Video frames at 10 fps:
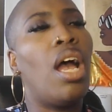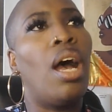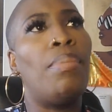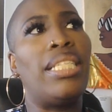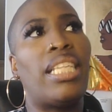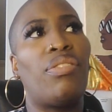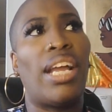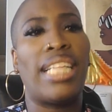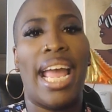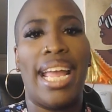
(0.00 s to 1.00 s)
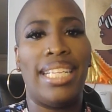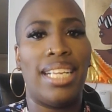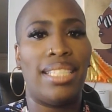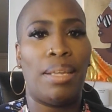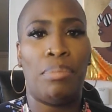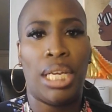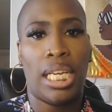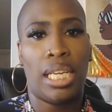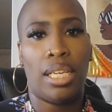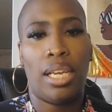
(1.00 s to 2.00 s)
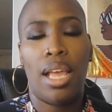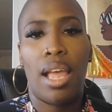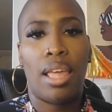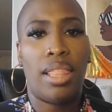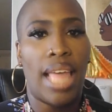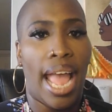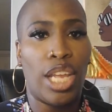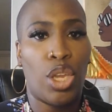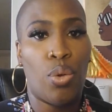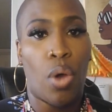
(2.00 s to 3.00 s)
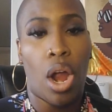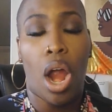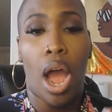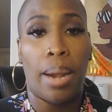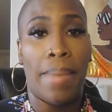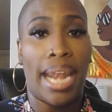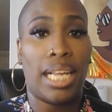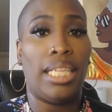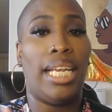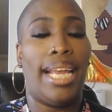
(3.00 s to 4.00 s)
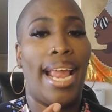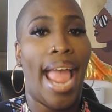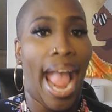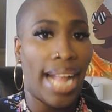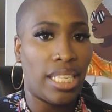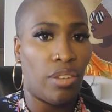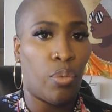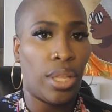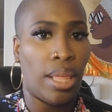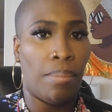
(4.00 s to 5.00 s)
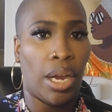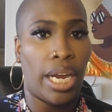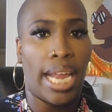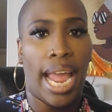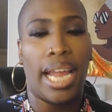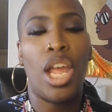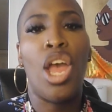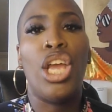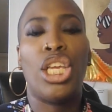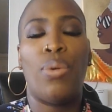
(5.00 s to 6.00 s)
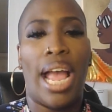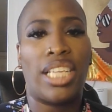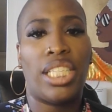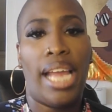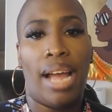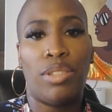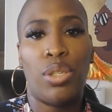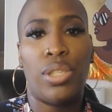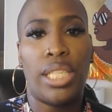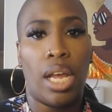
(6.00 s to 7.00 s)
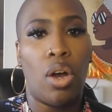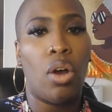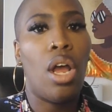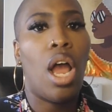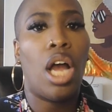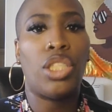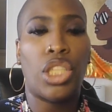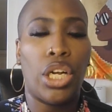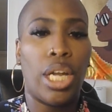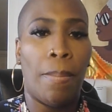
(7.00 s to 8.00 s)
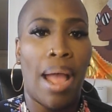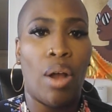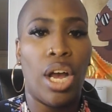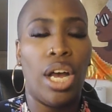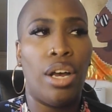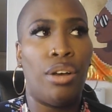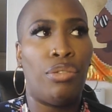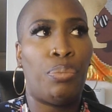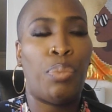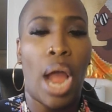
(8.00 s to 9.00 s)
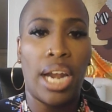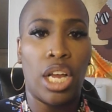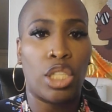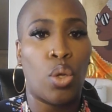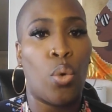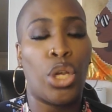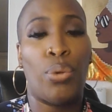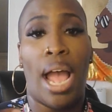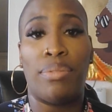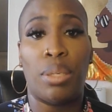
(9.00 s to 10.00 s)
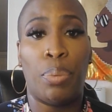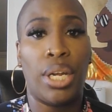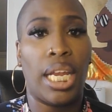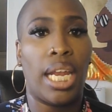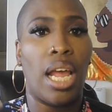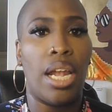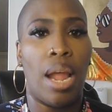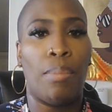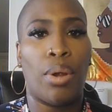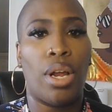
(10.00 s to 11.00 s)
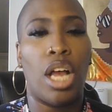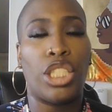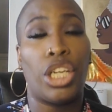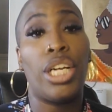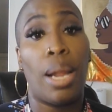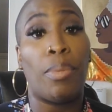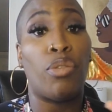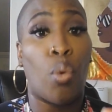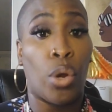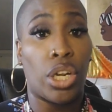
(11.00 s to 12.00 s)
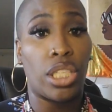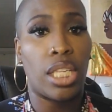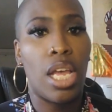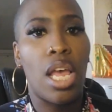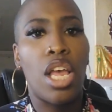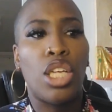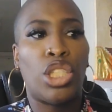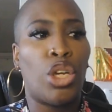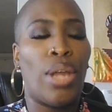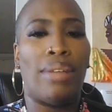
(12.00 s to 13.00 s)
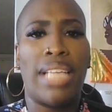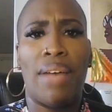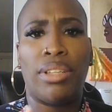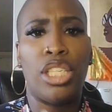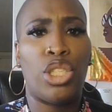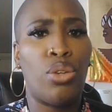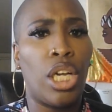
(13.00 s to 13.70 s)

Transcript: and stuff like that, it doesn't mean that you are automatically active within Mary Kay. You actually have to sell a certain amount of product, or you have to put in a certain number of orders. So you have to have at least